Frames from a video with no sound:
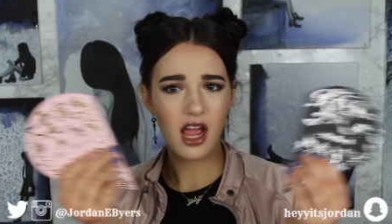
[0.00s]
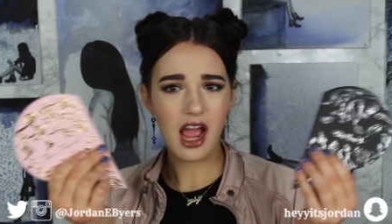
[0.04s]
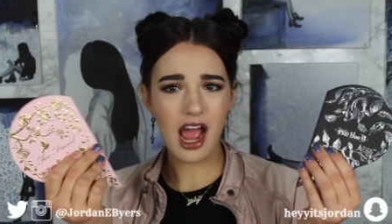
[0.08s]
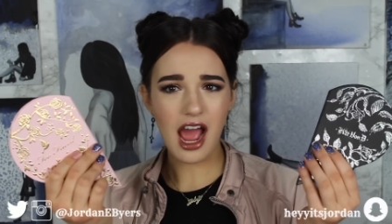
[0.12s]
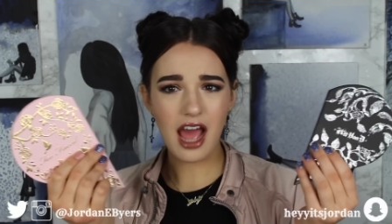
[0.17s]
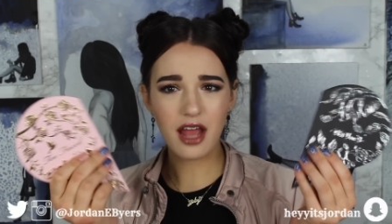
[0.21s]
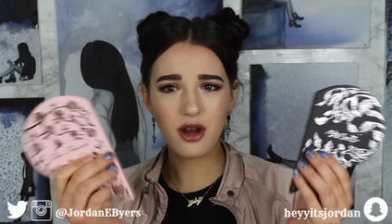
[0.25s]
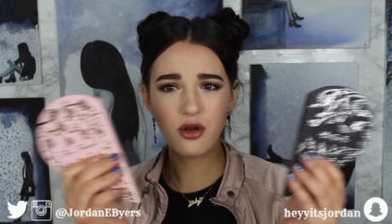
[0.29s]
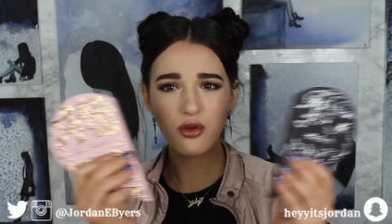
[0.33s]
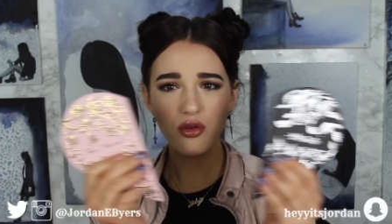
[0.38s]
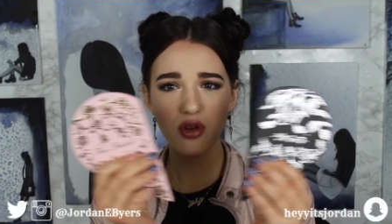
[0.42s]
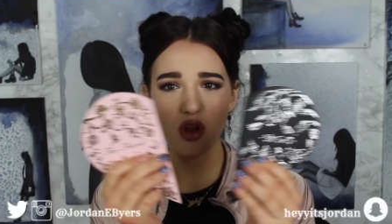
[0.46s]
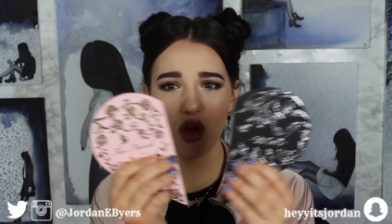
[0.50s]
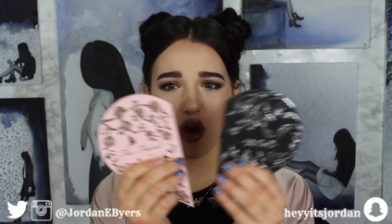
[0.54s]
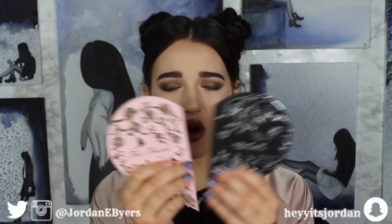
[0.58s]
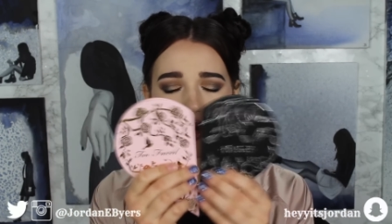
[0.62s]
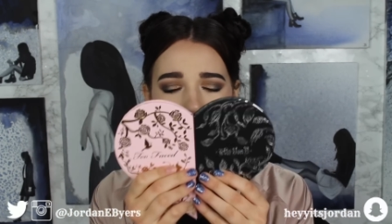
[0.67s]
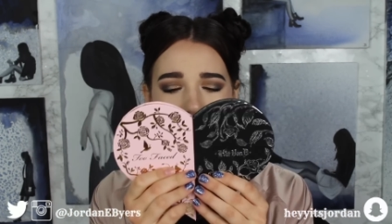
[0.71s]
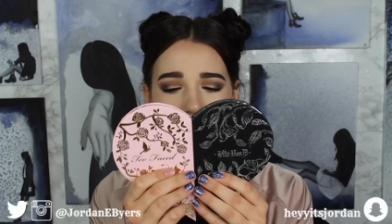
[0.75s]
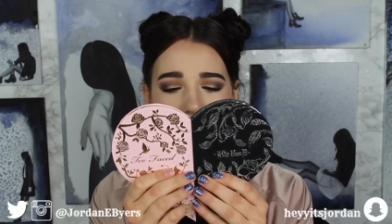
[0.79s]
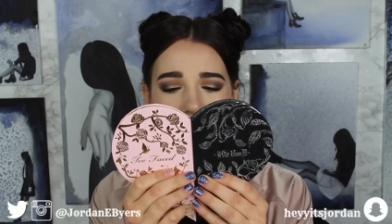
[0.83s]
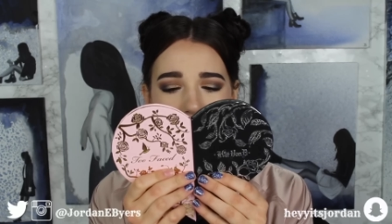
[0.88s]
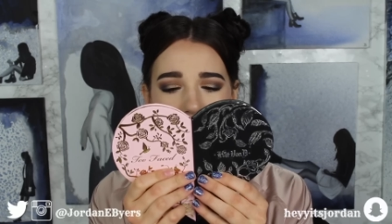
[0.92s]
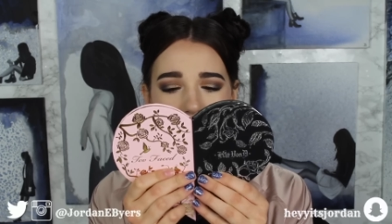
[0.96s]
I don't
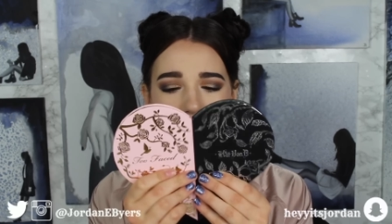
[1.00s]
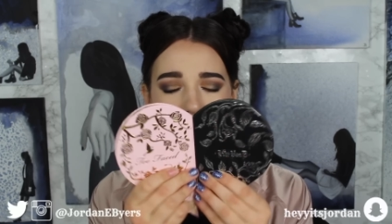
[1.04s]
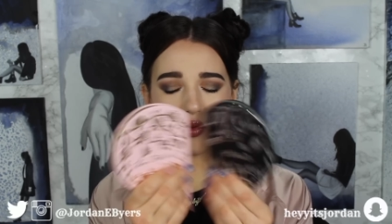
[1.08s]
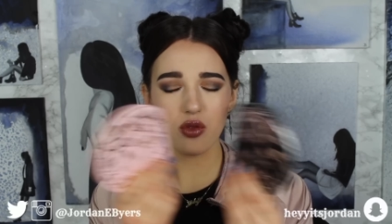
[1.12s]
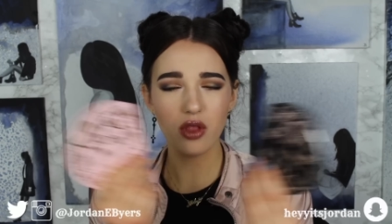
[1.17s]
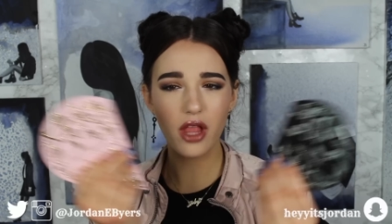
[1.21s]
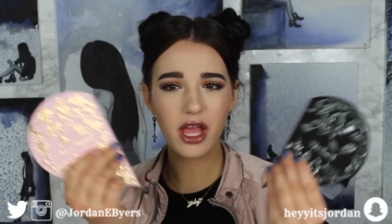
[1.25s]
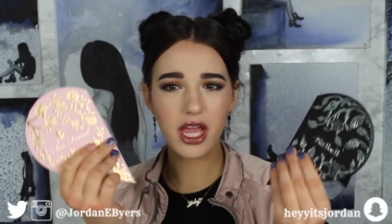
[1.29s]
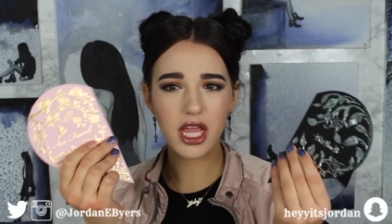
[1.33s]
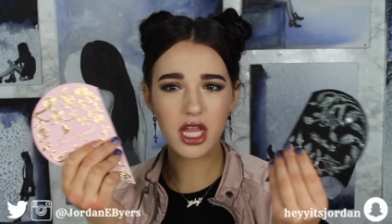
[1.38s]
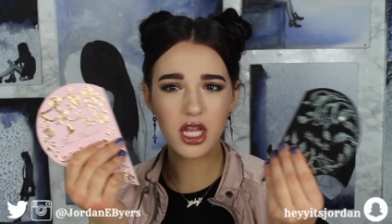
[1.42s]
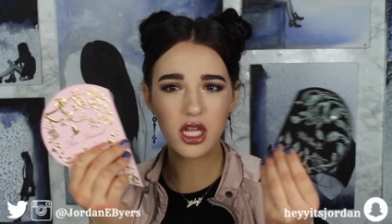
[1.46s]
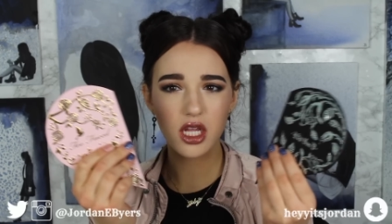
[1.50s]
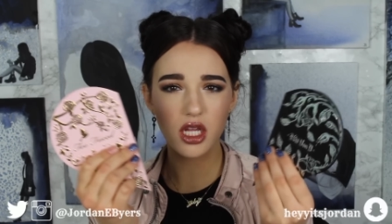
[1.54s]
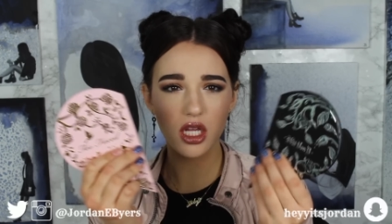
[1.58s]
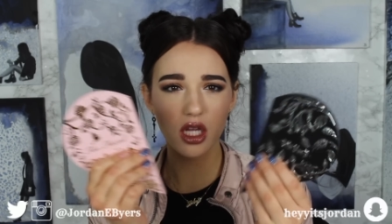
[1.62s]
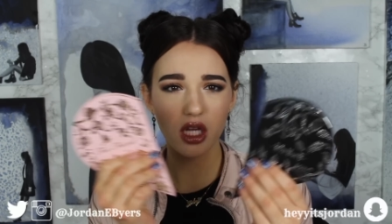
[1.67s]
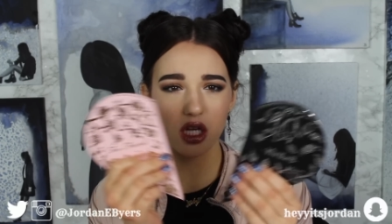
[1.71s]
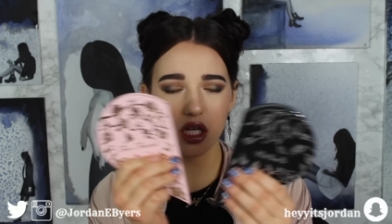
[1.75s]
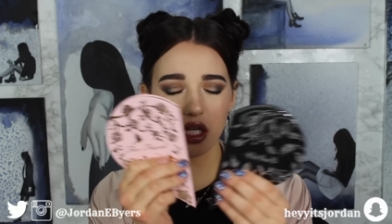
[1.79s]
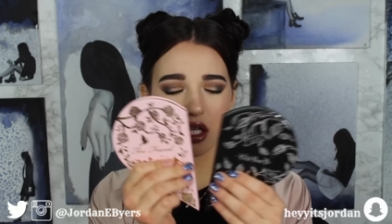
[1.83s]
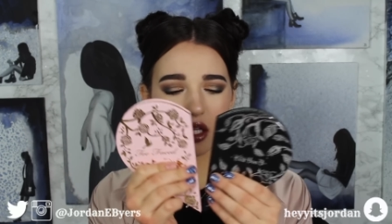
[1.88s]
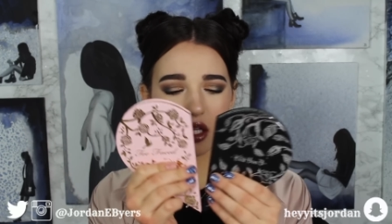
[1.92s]
know, like